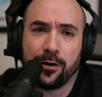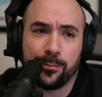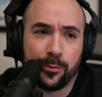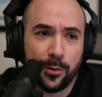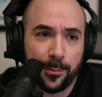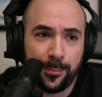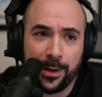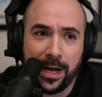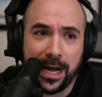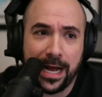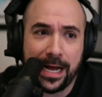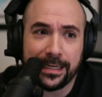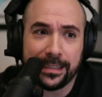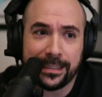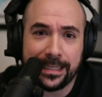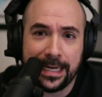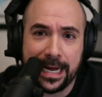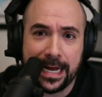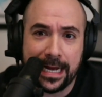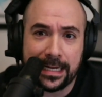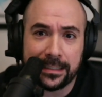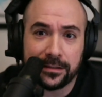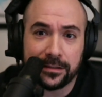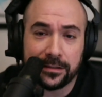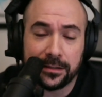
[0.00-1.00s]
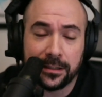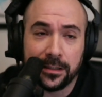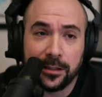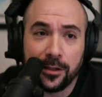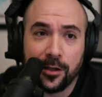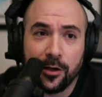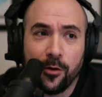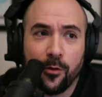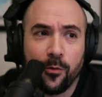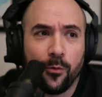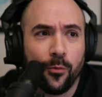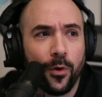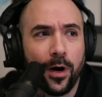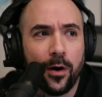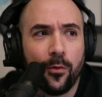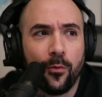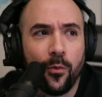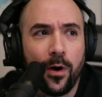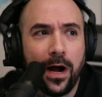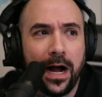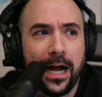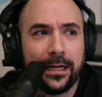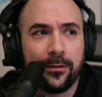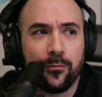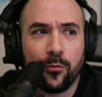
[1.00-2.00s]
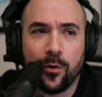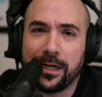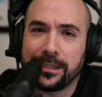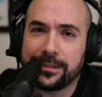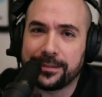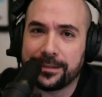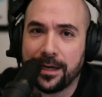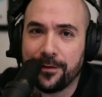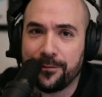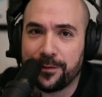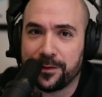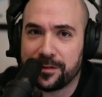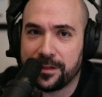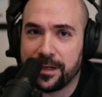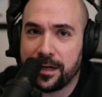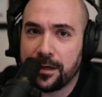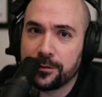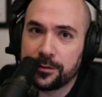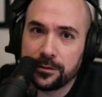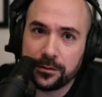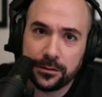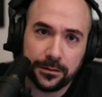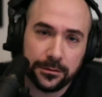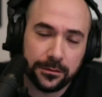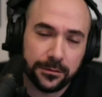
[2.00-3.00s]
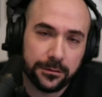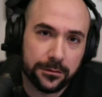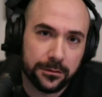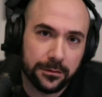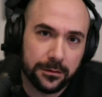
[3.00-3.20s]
terrible podcast. What why why Cypher Sound?